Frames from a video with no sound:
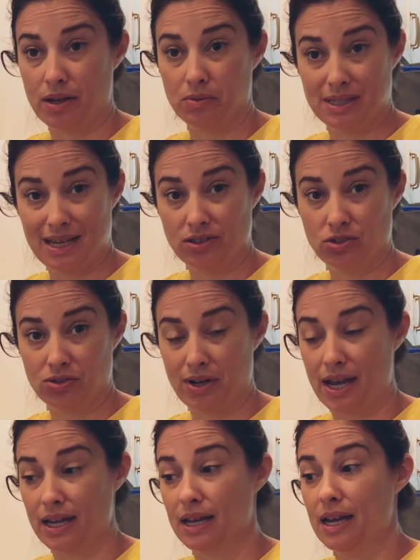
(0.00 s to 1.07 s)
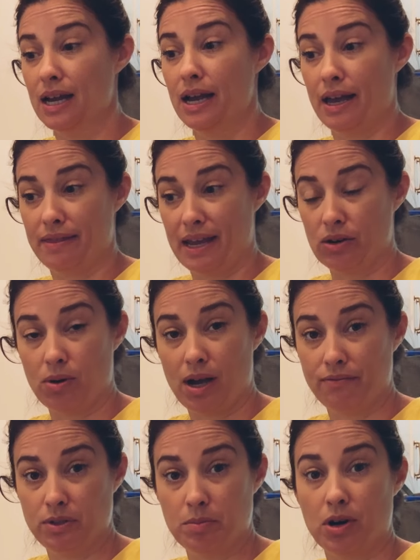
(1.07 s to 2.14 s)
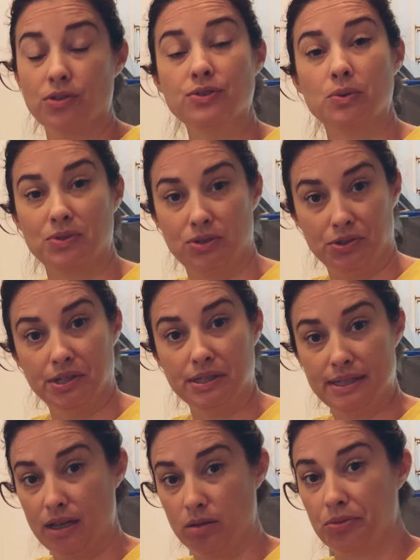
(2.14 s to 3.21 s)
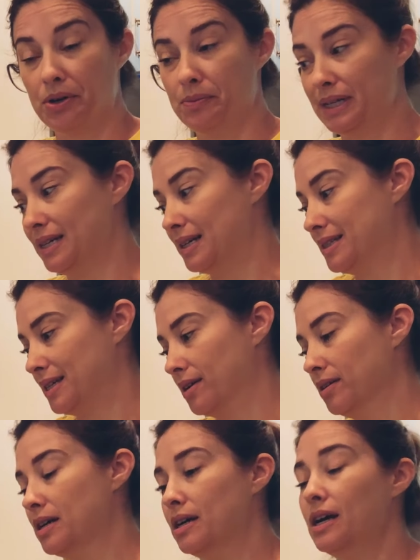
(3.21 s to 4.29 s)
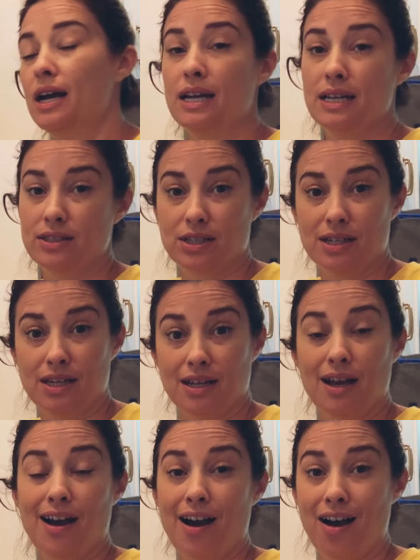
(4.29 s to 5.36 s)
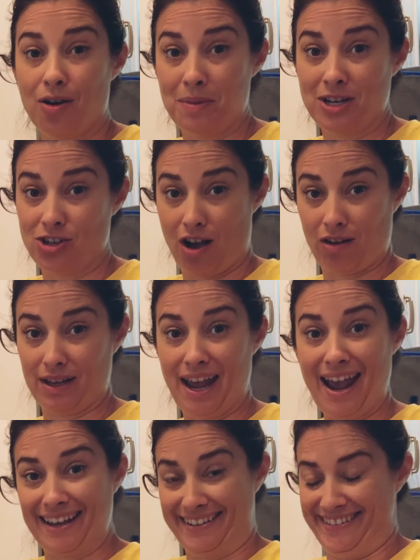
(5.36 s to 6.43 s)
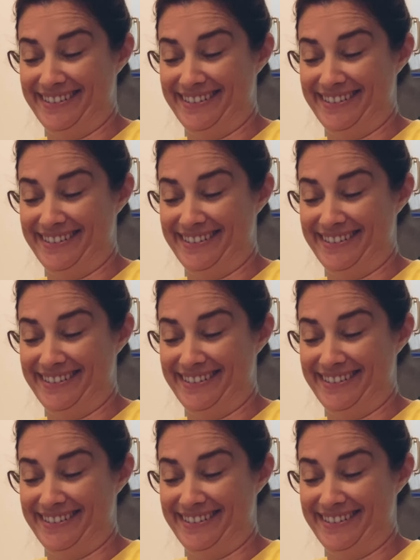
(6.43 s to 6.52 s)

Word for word: It was yesterday and they arrive tomorrow. So we're still going to celebrate when he gets here and he's going to get a homemade chocolate cake.